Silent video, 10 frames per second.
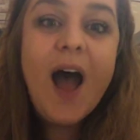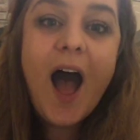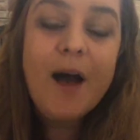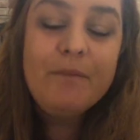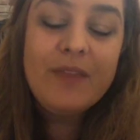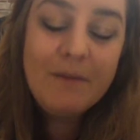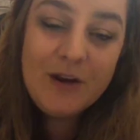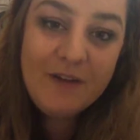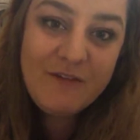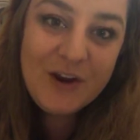Let me know
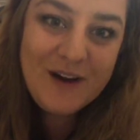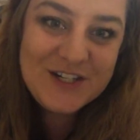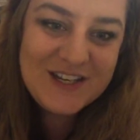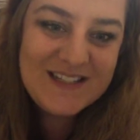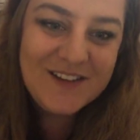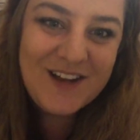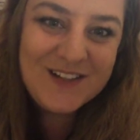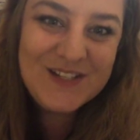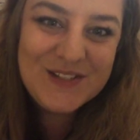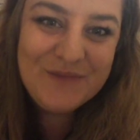if you have any questions, and I'll talk
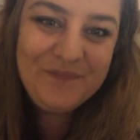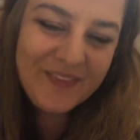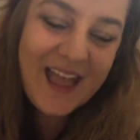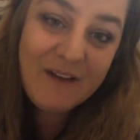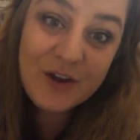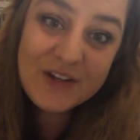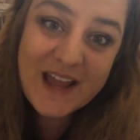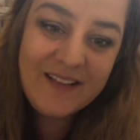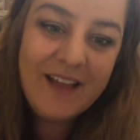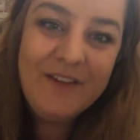to you soon. Have a good
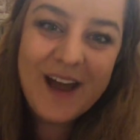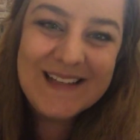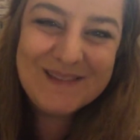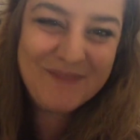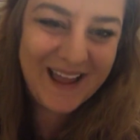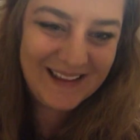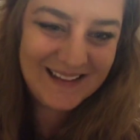day. Love you guys. Bye.